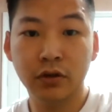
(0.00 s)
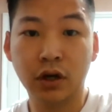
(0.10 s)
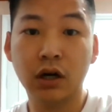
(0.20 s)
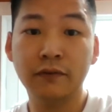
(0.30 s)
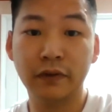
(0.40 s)
the
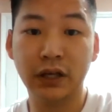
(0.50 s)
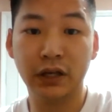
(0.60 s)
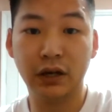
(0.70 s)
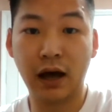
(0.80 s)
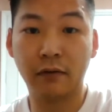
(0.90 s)
coffee
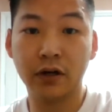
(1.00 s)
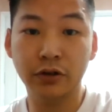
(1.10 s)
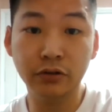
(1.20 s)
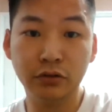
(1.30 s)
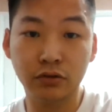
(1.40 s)
I'm gonna
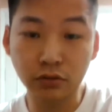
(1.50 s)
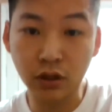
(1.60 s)
use to do